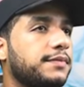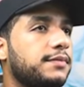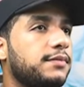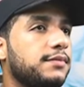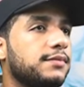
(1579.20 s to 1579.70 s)

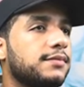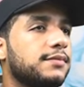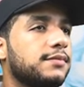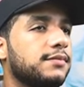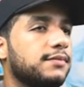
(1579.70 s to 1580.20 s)

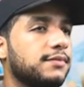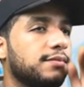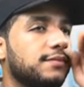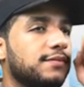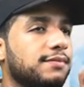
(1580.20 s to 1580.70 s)

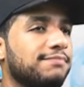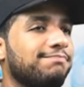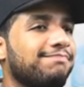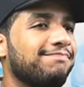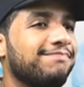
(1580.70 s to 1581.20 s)

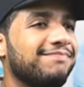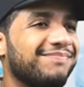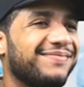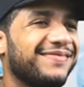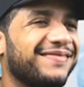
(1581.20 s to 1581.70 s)

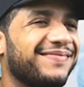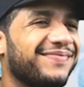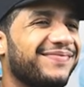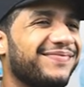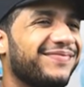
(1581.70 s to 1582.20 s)

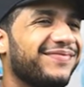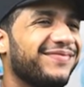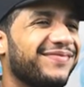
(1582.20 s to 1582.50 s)
[no speech]